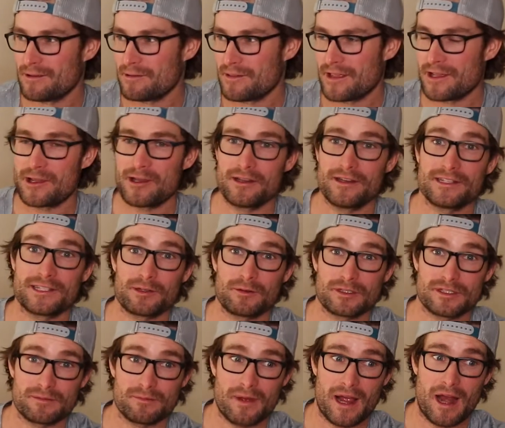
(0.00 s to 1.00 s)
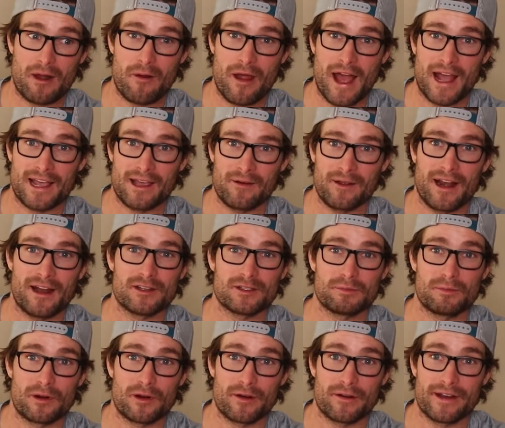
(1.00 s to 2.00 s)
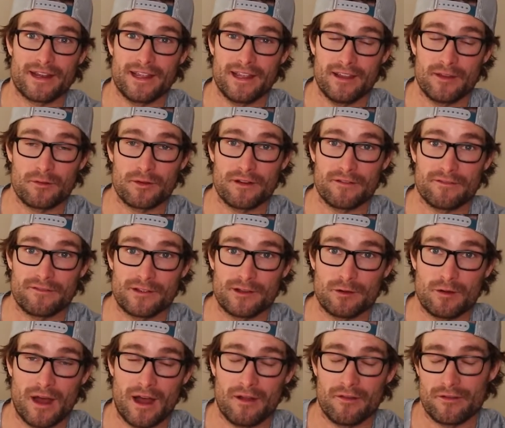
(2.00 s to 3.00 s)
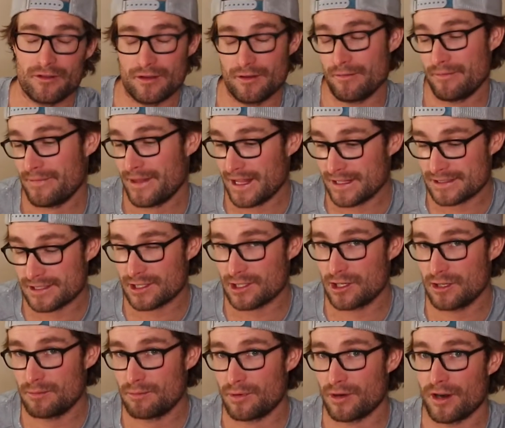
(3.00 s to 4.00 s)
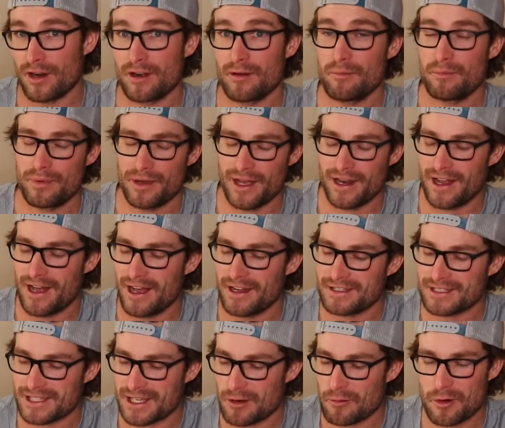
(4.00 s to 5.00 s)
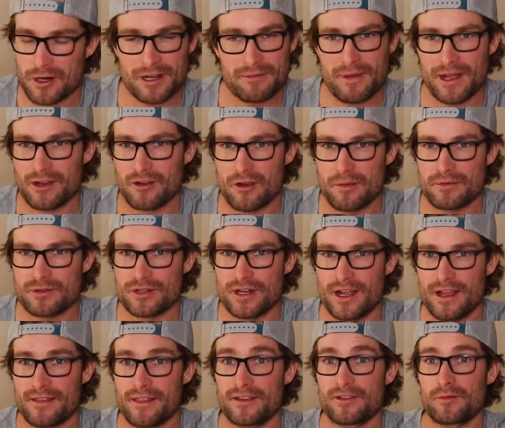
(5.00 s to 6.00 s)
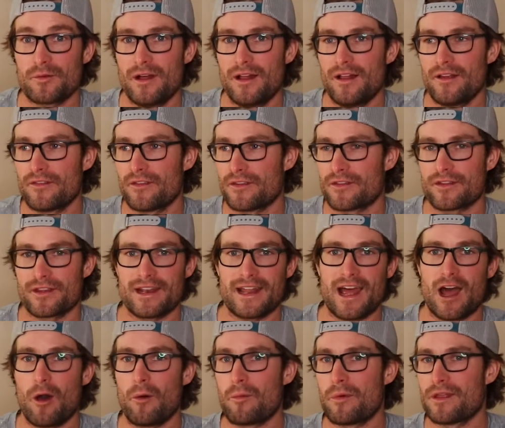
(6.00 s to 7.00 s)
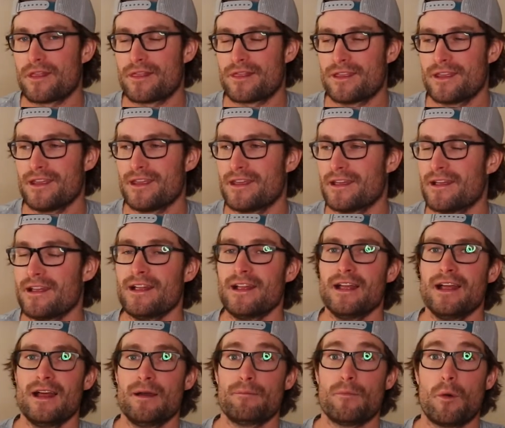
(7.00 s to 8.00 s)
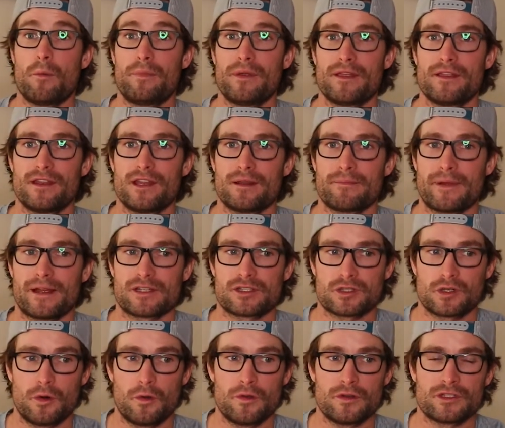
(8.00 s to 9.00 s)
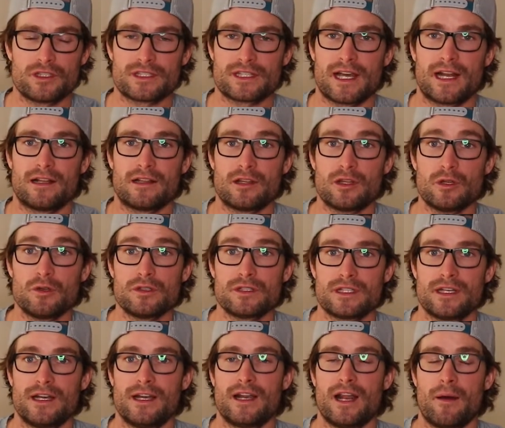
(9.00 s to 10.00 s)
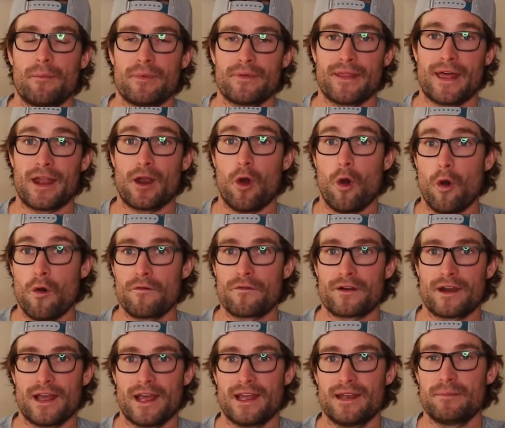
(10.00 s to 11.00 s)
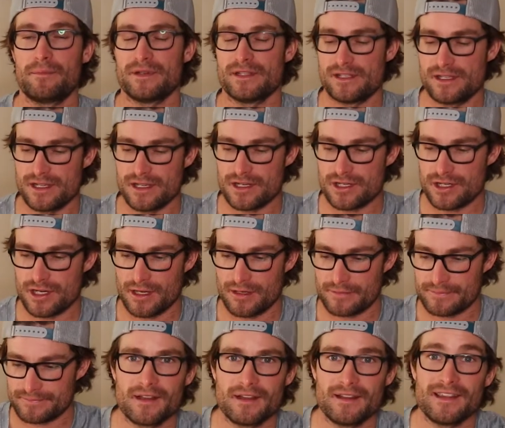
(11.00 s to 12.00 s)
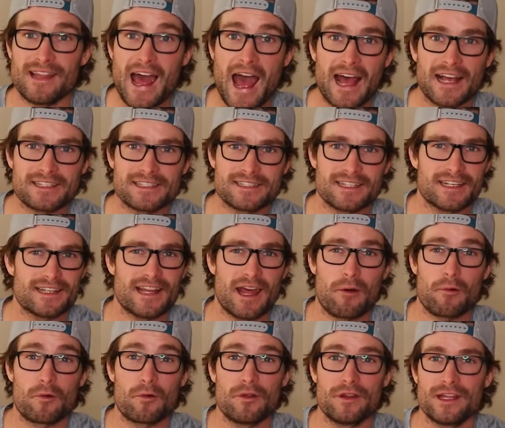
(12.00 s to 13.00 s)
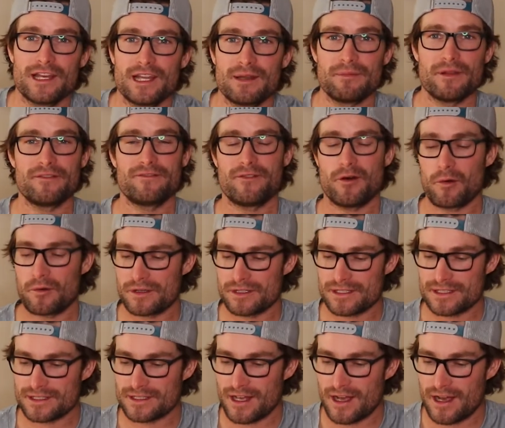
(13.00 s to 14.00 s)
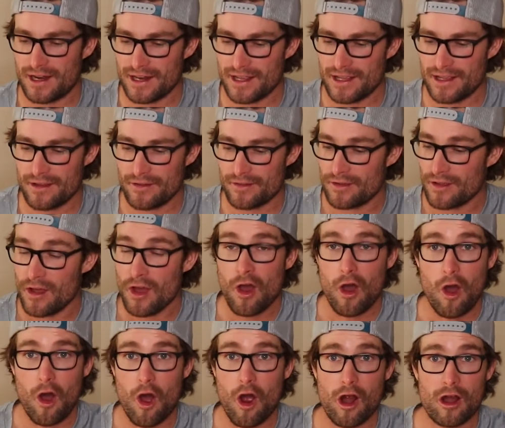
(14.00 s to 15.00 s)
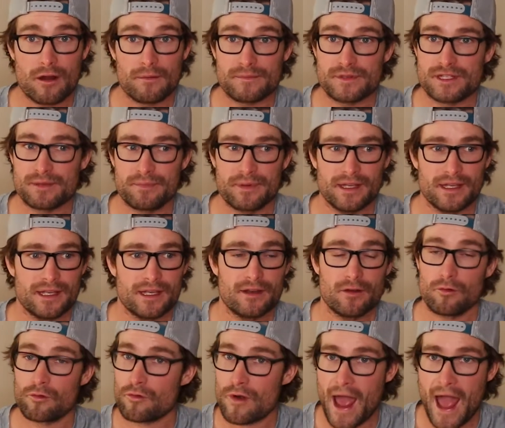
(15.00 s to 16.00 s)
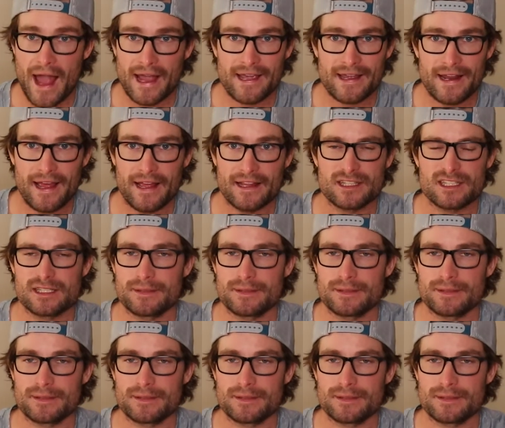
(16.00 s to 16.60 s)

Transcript: Thank goodness it wasn't my racket when I was borrowing his when it flew out, so that's the good part. But I just got to work on my grip strength, as well as this is going to help with the mobility in my shoulders, just kind of loosening it up in that overhead position. Last thing that we're really going to be focusing on is arm speed, racket head